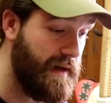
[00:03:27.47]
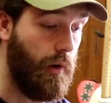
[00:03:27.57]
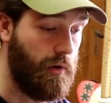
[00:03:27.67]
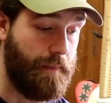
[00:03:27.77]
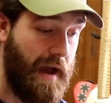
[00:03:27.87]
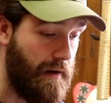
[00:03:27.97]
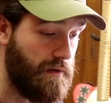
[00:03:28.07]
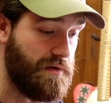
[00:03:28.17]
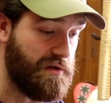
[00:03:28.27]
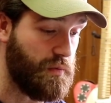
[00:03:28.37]
Polar
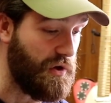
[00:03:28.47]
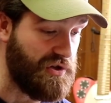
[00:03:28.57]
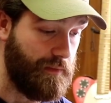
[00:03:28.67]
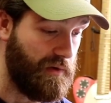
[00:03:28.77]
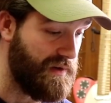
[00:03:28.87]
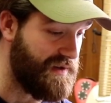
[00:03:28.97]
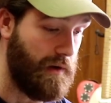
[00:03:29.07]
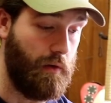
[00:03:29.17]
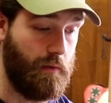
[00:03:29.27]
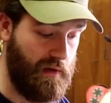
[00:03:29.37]
patterns are switchable.
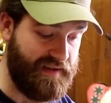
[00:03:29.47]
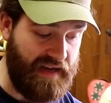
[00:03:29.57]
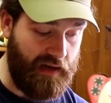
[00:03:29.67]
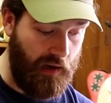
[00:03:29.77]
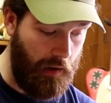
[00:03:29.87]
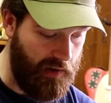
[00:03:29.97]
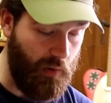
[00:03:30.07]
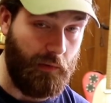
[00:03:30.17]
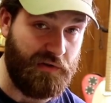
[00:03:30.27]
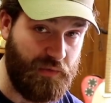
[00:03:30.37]
So it's got
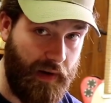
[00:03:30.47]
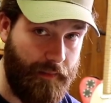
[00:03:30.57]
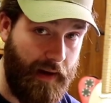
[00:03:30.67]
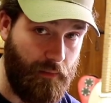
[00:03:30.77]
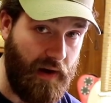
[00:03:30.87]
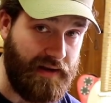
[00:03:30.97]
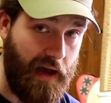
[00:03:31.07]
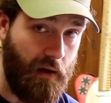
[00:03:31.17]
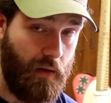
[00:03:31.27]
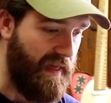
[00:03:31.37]
cardioid, which is what I'm on right
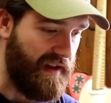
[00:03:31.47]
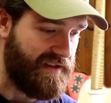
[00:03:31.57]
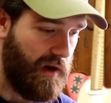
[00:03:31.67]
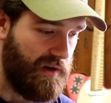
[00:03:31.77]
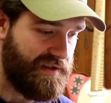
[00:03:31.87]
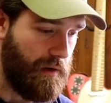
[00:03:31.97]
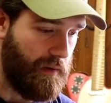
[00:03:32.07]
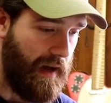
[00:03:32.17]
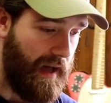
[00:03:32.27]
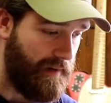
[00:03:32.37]
now. And then it's also
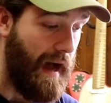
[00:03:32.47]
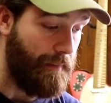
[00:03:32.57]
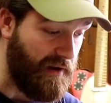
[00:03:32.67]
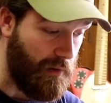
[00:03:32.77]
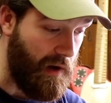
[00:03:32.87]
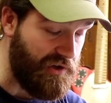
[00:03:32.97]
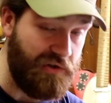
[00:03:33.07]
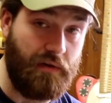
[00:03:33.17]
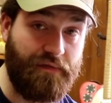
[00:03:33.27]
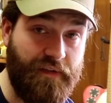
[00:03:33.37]
got
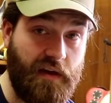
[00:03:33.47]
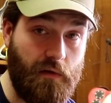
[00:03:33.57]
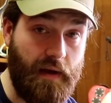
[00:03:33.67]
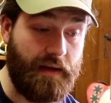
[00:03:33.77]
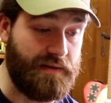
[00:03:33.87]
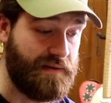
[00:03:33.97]
omnidirectional and figure eight.